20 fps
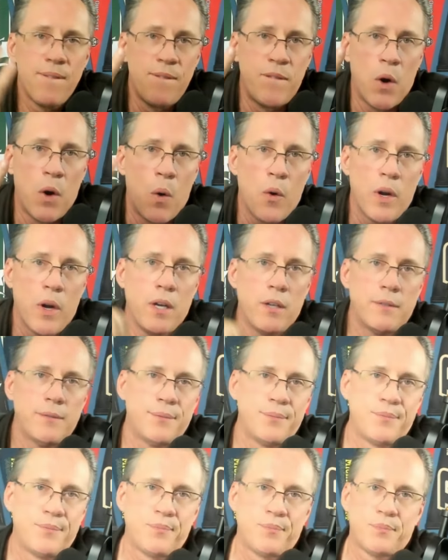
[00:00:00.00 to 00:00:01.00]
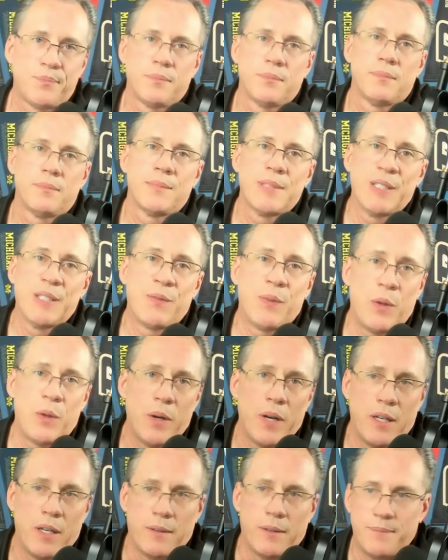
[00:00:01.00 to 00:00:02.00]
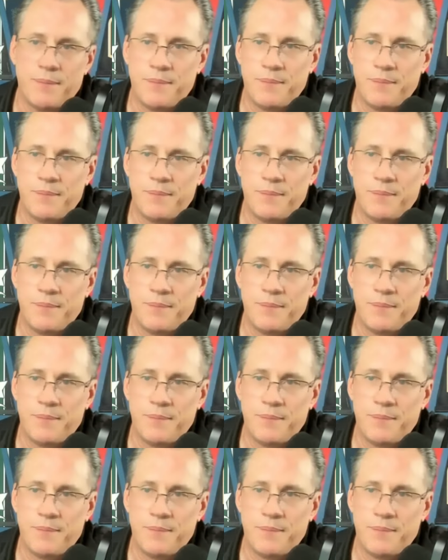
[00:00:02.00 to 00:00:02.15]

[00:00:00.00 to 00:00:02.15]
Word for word: 4 0. 4 0.